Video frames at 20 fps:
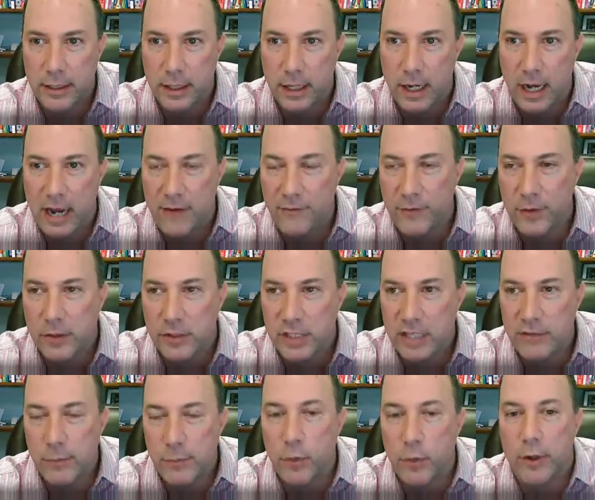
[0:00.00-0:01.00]
I feel, is
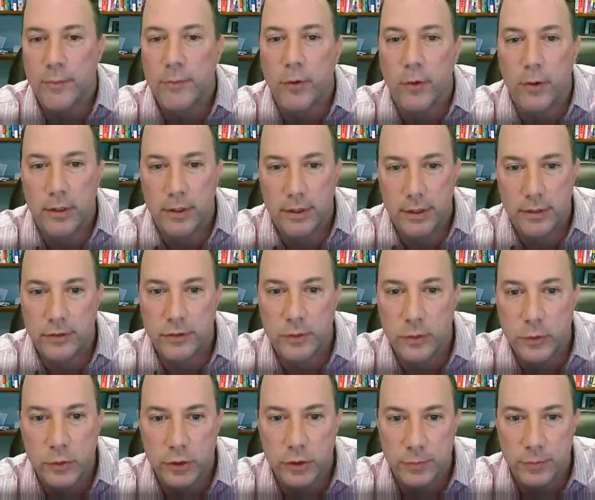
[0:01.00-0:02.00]
even more important in
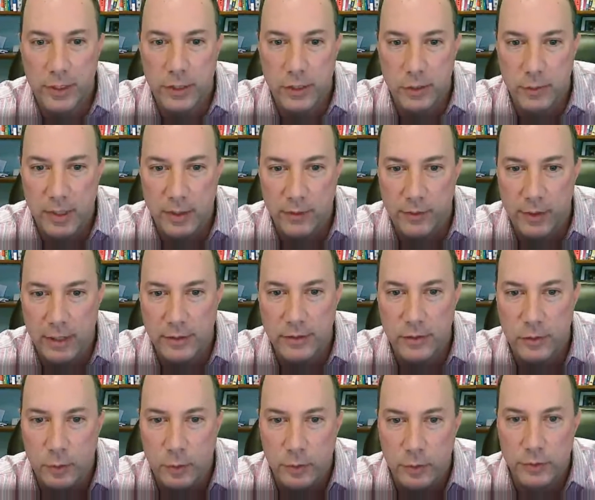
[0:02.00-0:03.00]
schools because we have less
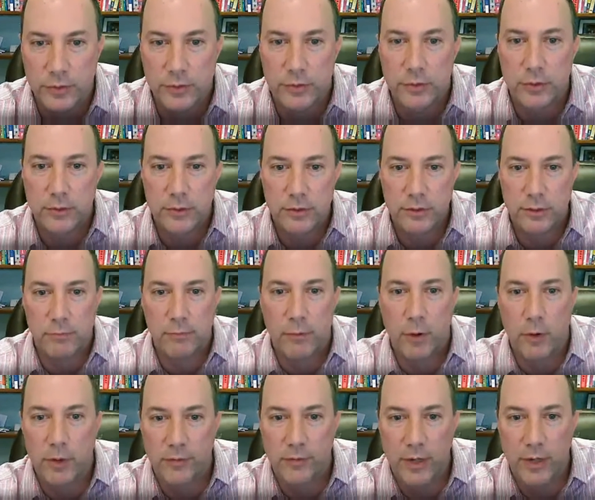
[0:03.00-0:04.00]
tools to
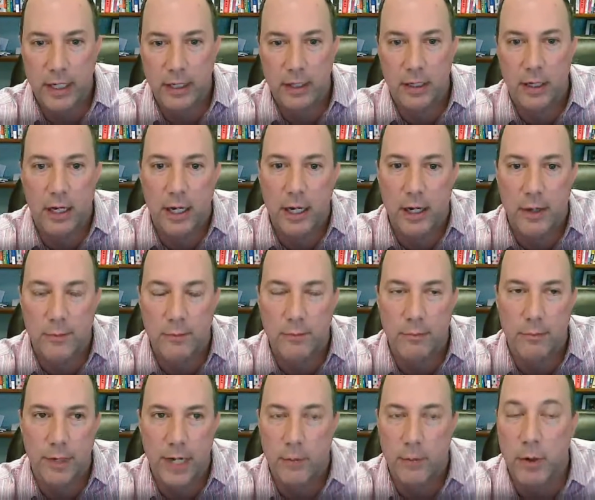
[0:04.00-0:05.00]
motivate.
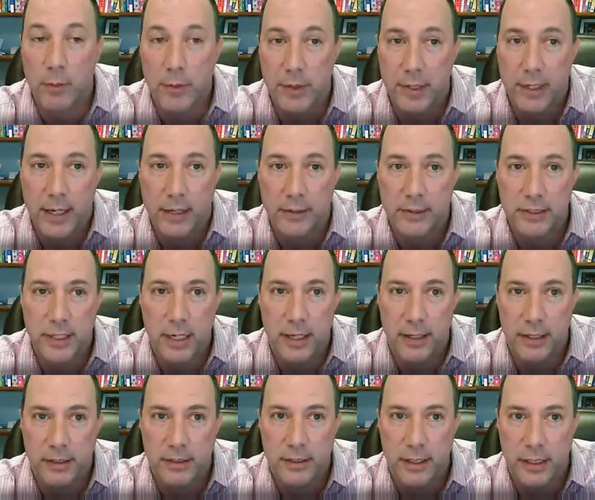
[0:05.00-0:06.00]
But I work with an
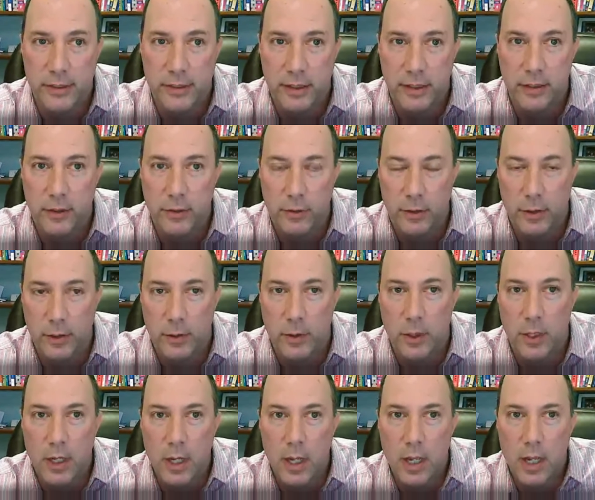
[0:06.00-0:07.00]
outstanding teaching crew.
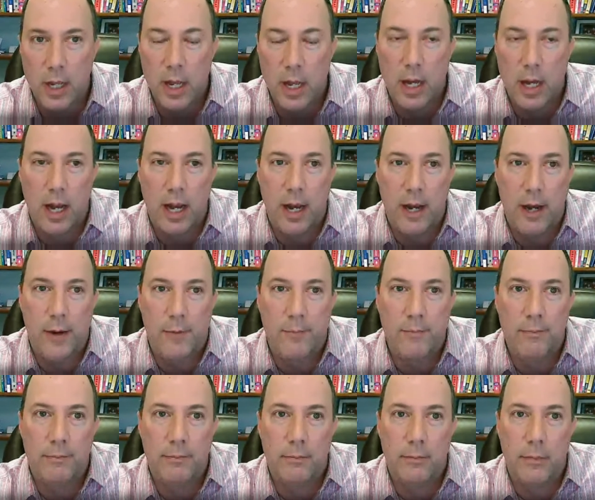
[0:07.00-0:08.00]

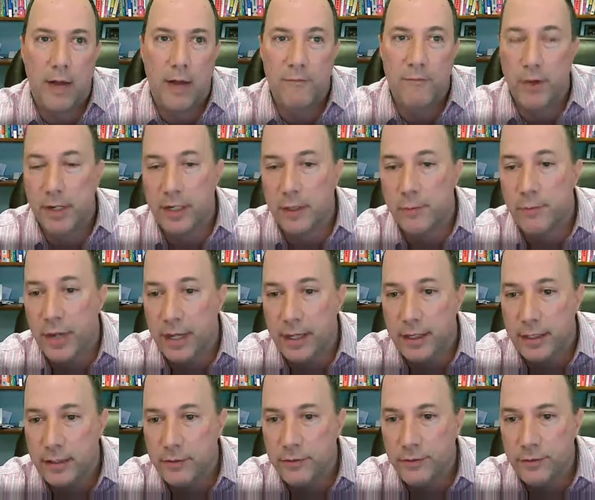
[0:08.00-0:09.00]
I'm very
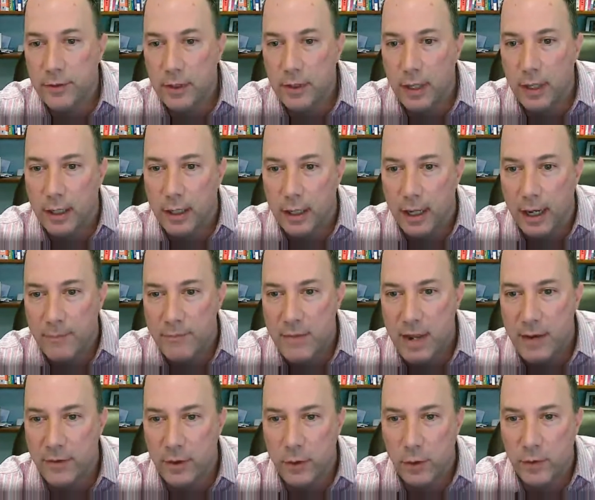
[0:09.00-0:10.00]
competitive. I'm
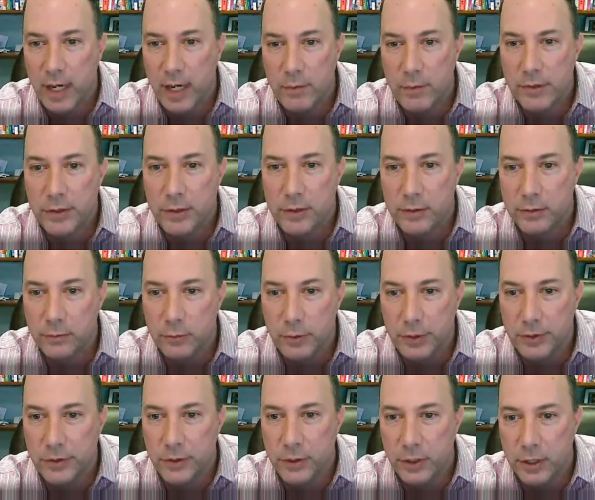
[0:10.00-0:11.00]
never okay
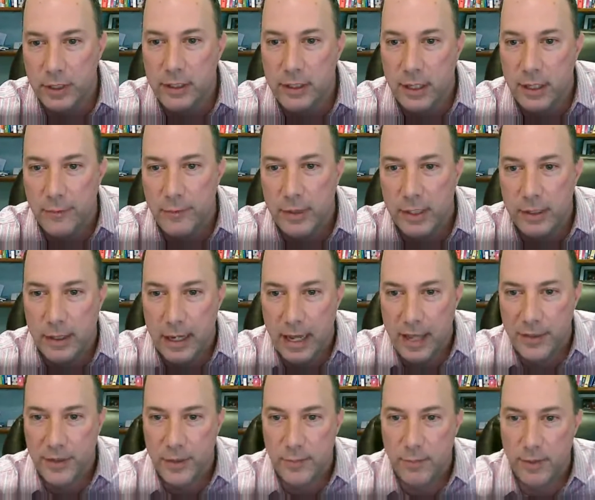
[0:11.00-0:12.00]
with good. I've been an
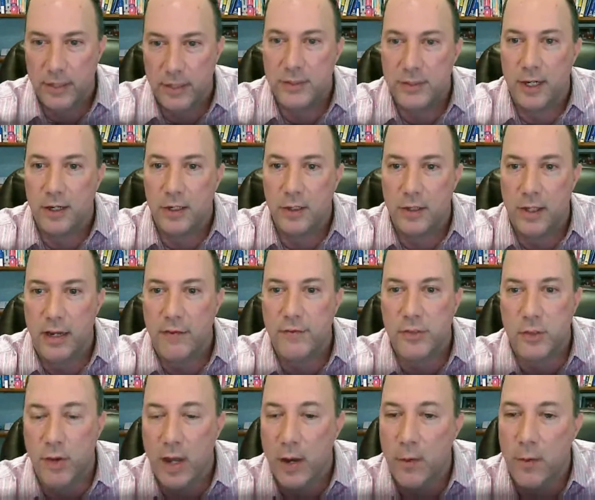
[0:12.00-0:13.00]
athlete my entire life,
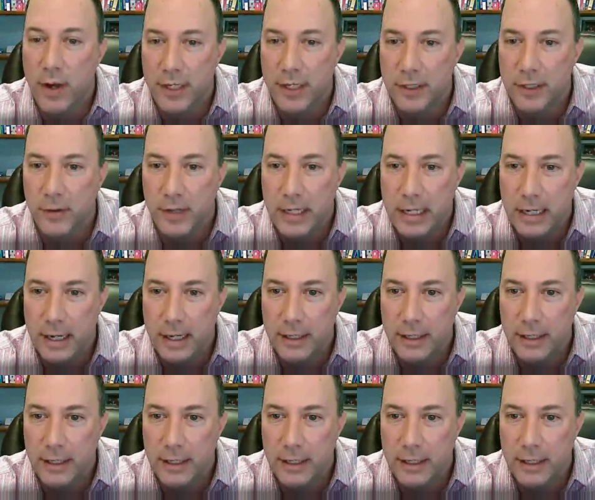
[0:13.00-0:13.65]
so I wanted great.